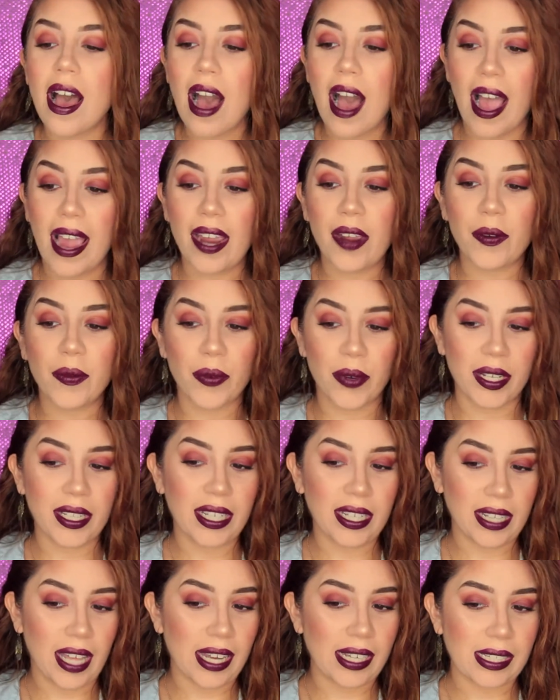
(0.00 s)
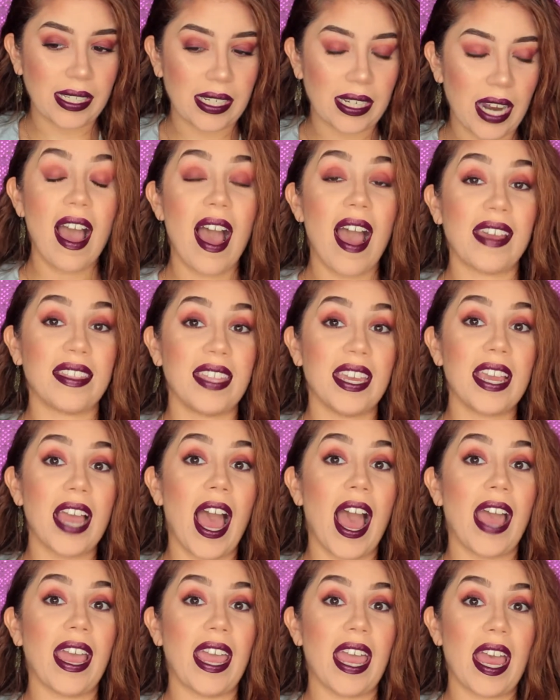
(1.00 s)
I really liked it. I
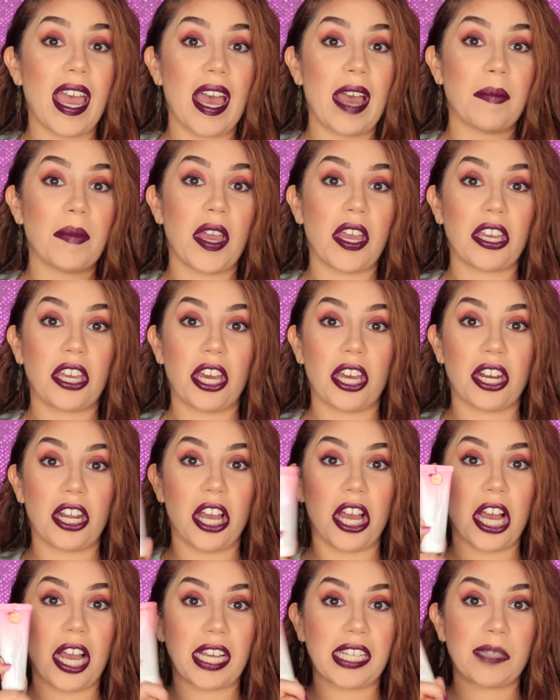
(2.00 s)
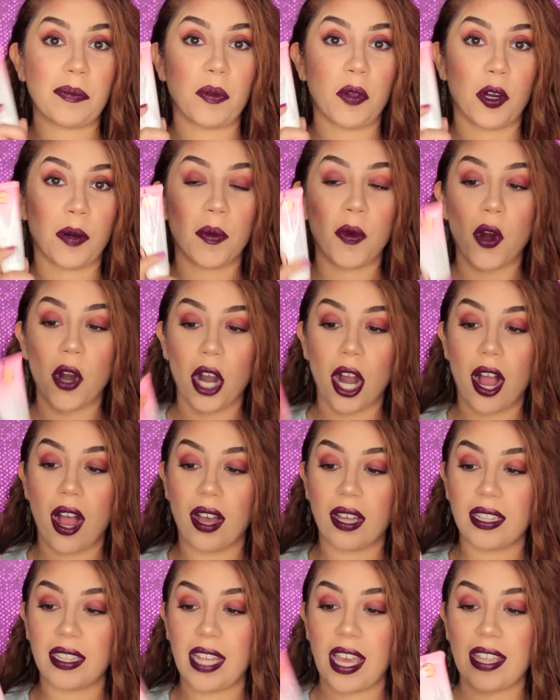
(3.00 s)
think I am gonna explore more
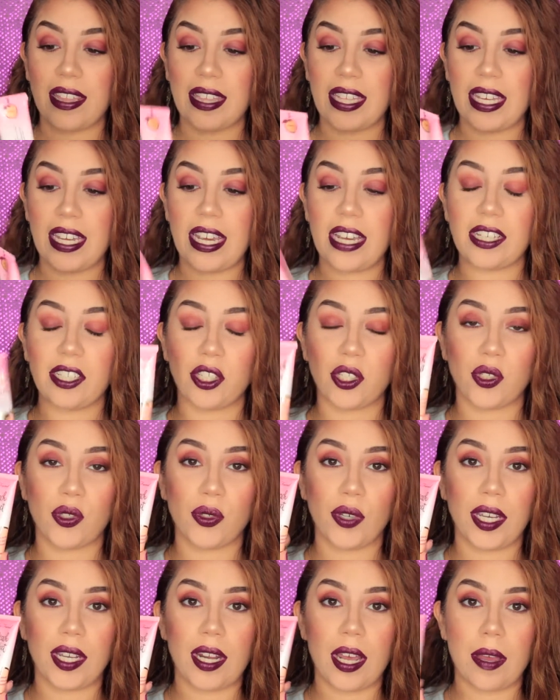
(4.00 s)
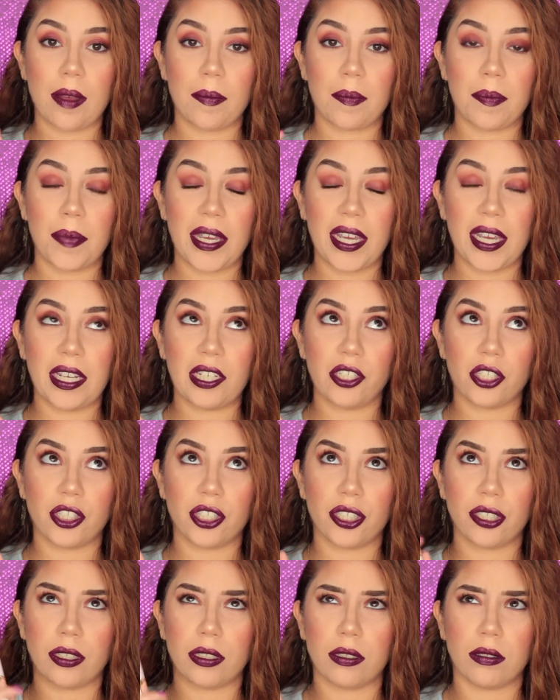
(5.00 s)
on the Sweet
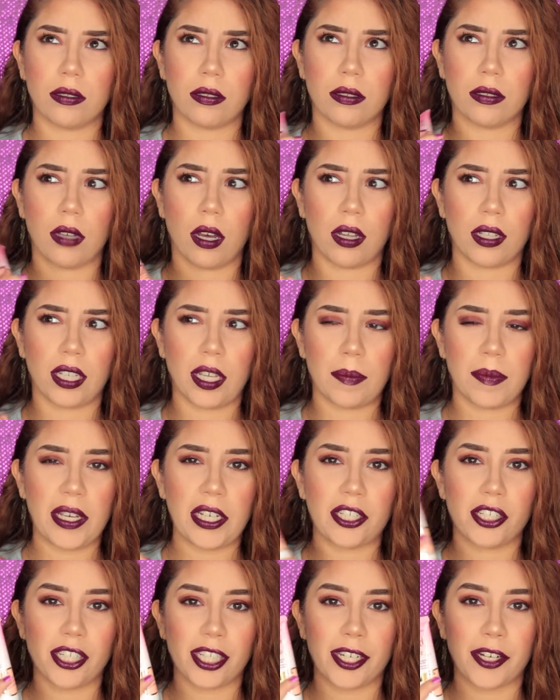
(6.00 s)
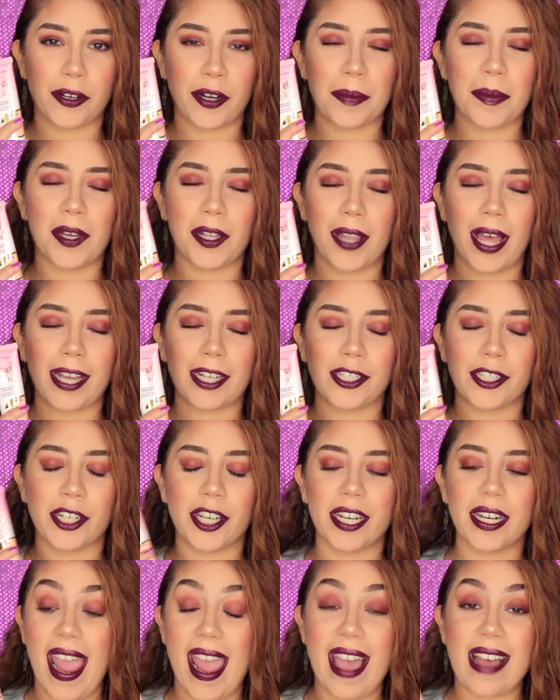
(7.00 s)
Peach, on the Peaches and Cream
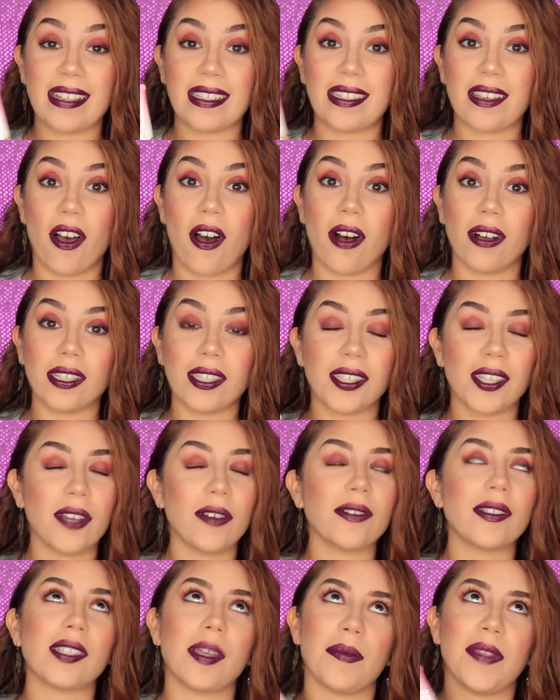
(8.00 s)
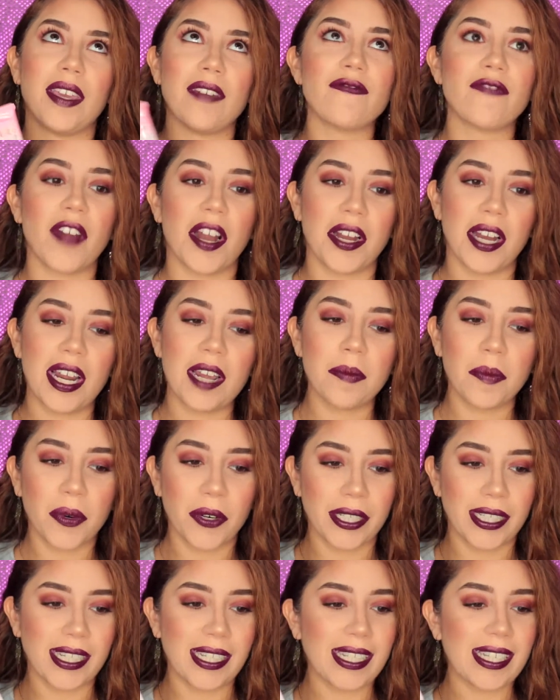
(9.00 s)
collection. And also something very
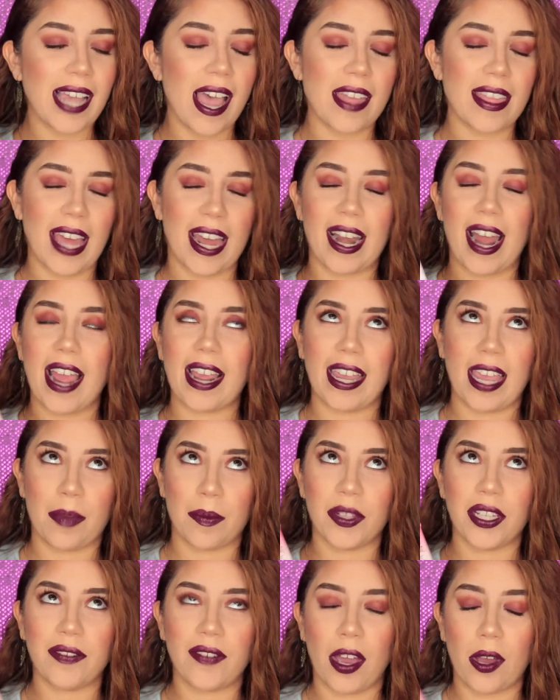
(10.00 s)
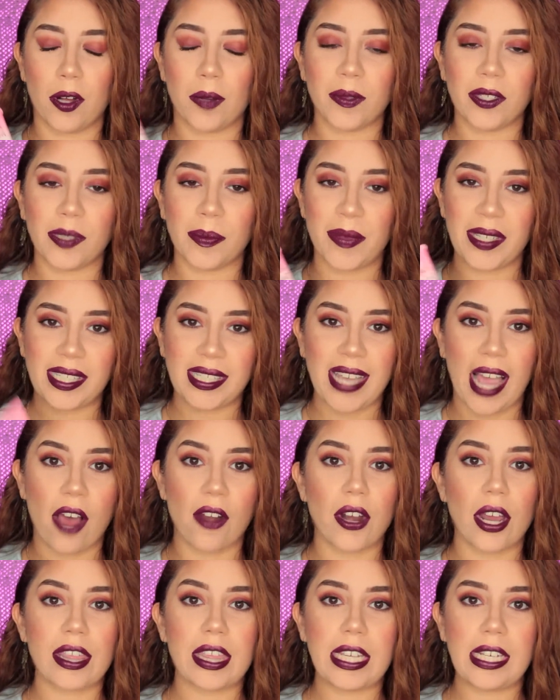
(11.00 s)
important that I can't believe I almost missed
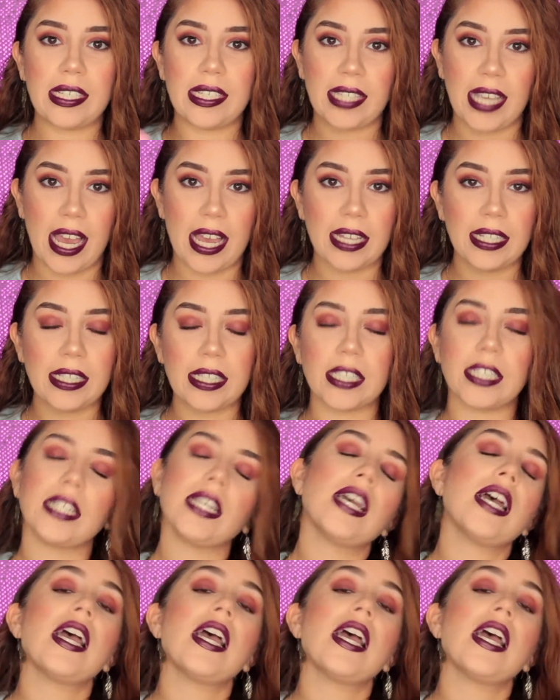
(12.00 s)
out, the scent.